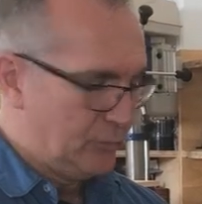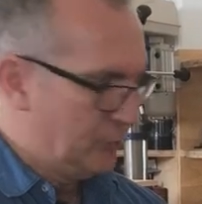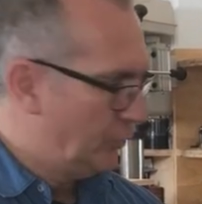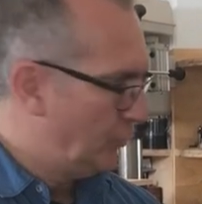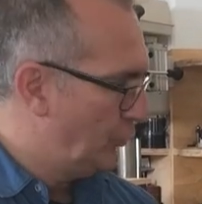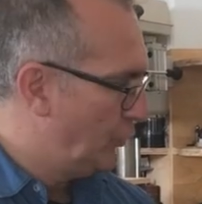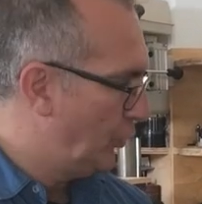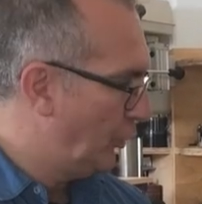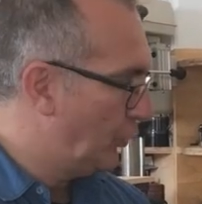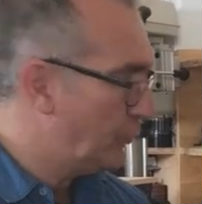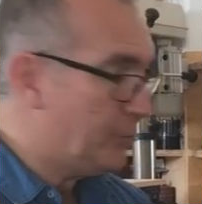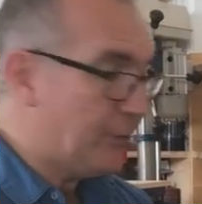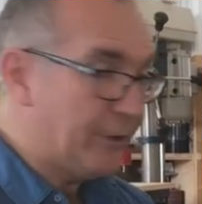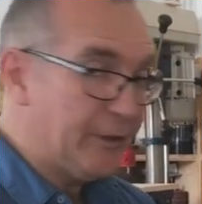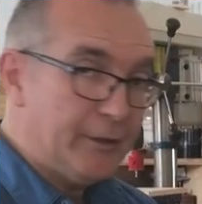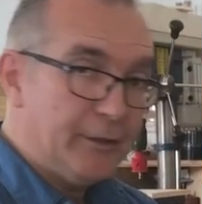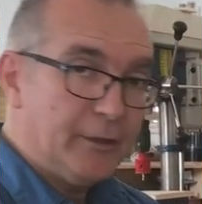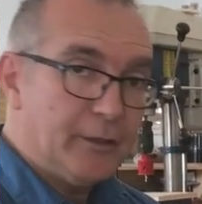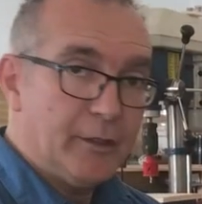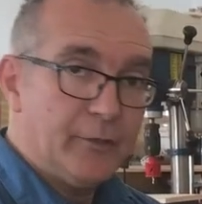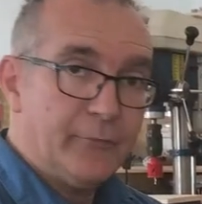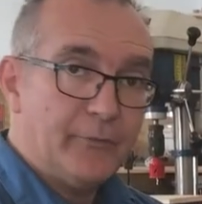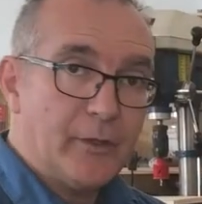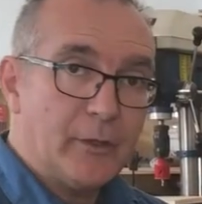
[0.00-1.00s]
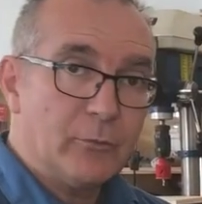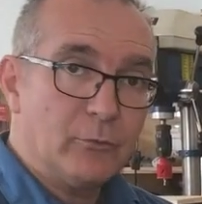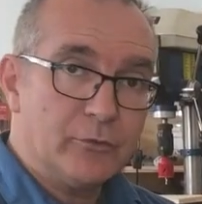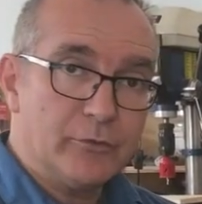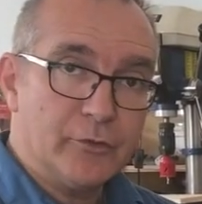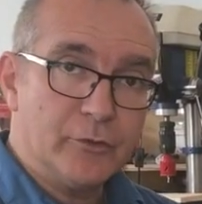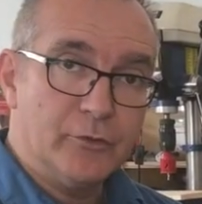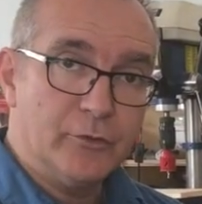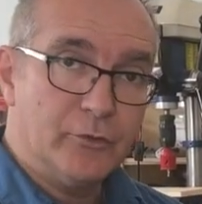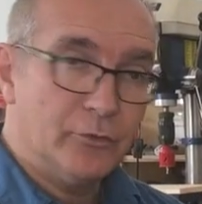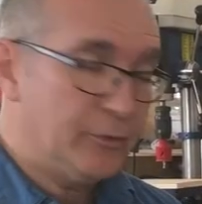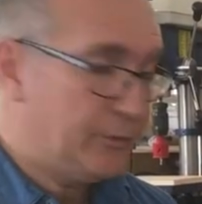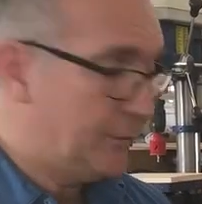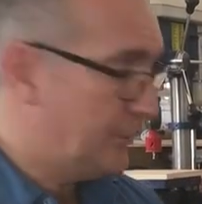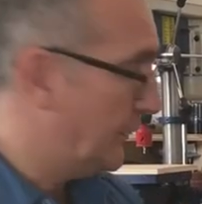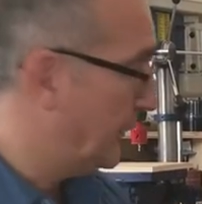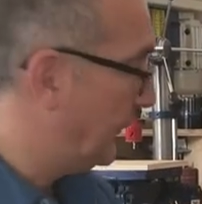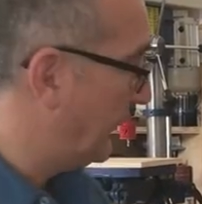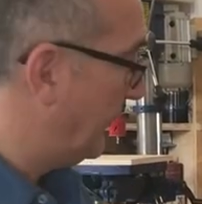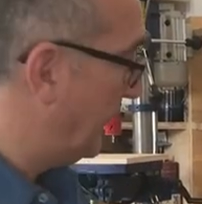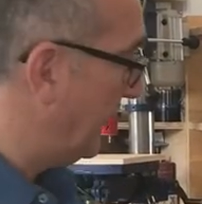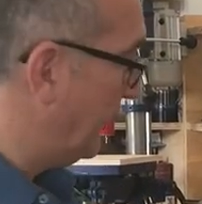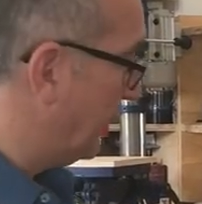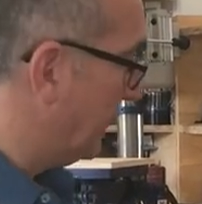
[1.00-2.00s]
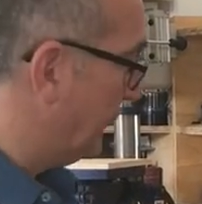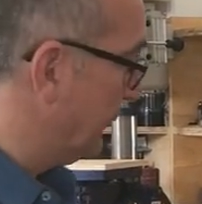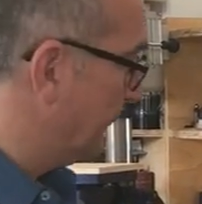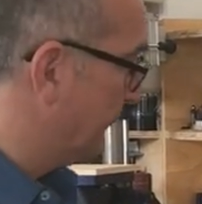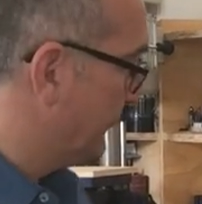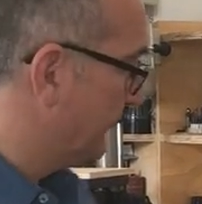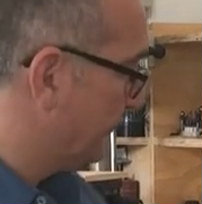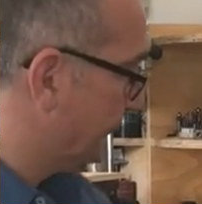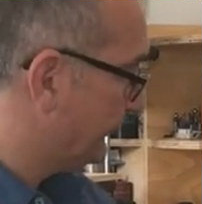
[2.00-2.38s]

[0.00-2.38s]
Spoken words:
normally, if I wasn't doing this video,